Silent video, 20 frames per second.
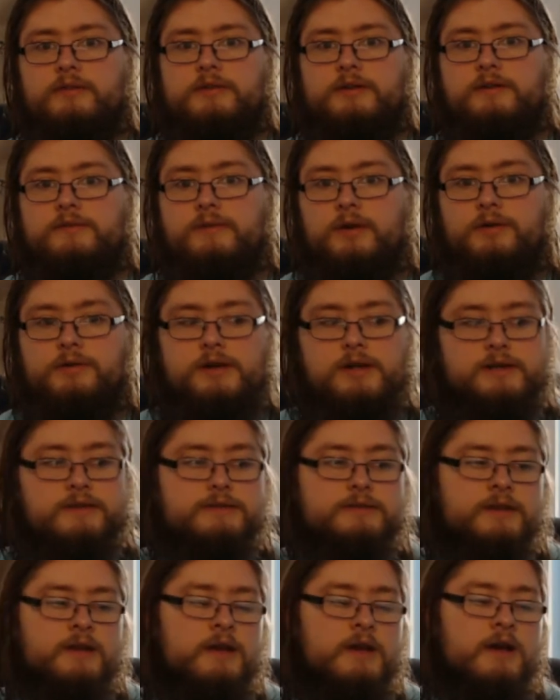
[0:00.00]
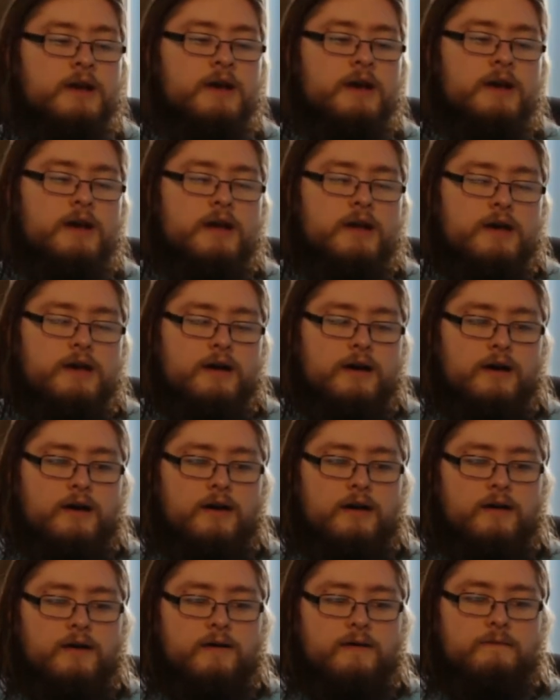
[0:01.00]
the default is.
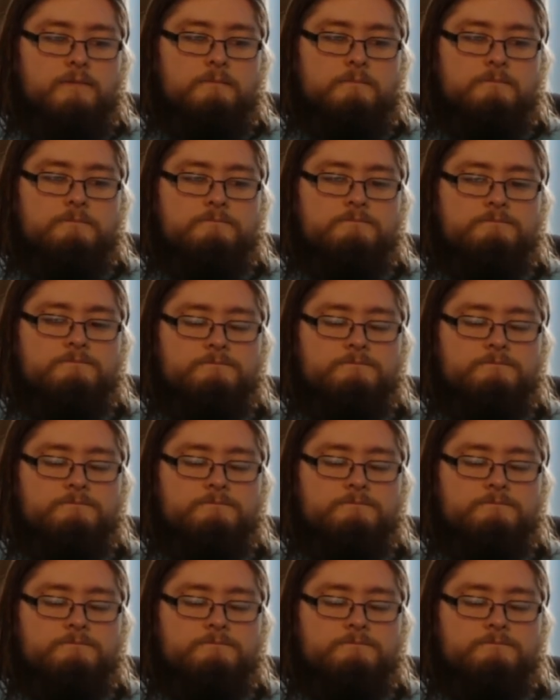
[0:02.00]
But